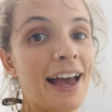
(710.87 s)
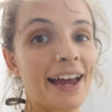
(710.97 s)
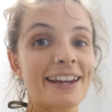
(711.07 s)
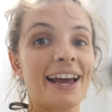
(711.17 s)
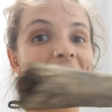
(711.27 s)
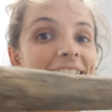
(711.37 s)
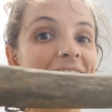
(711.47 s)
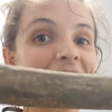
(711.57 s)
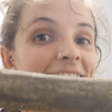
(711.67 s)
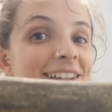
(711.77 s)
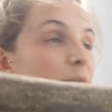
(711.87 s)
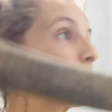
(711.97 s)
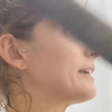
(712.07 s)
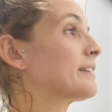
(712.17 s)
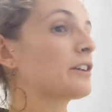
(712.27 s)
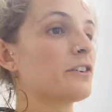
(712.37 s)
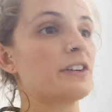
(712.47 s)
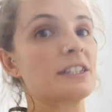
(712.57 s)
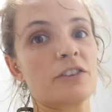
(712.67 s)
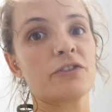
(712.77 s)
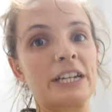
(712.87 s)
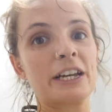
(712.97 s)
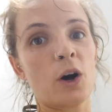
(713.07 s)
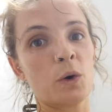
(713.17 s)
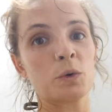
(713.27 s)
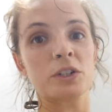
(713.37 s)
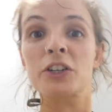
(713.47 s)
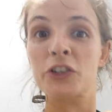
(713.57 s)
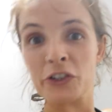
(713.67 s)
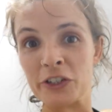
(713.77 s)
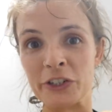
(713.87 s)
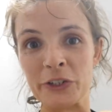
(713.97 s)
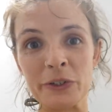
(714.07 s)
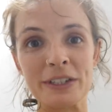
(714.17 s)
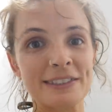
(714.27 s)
and hang this piece of is like really old kurundu